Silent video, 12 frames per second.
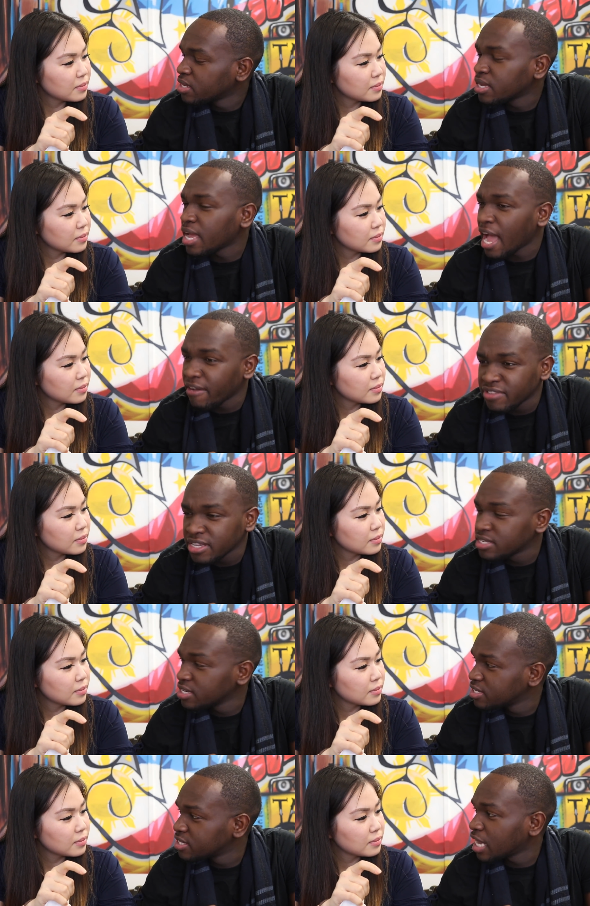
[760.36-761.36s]
Speaker 1: The
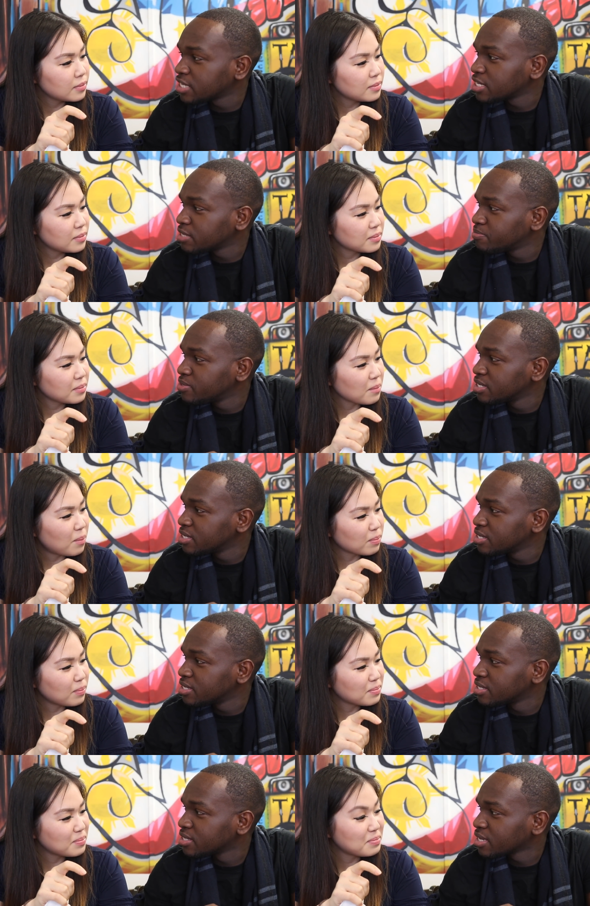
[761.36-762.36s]
aftertaste is actually pretty
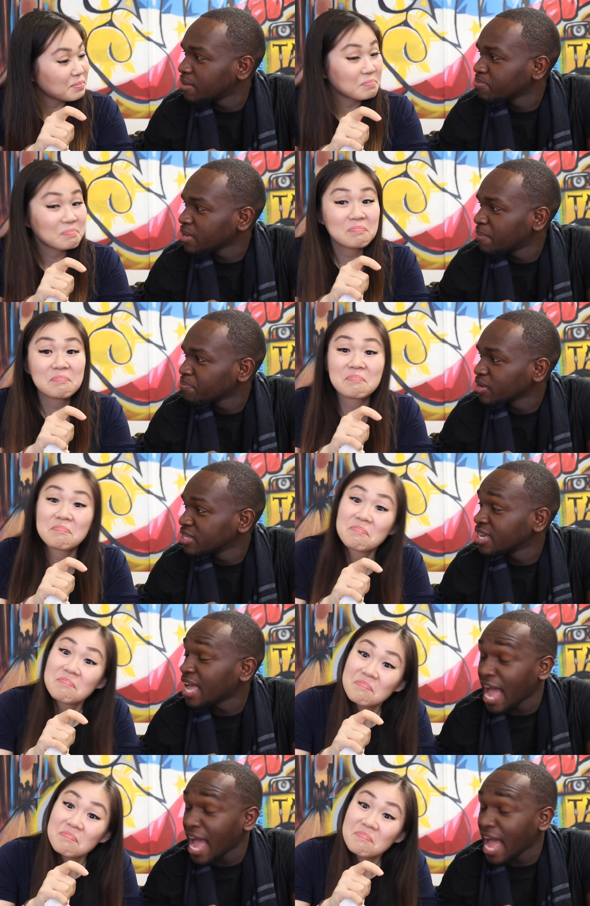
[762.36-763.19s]
good. The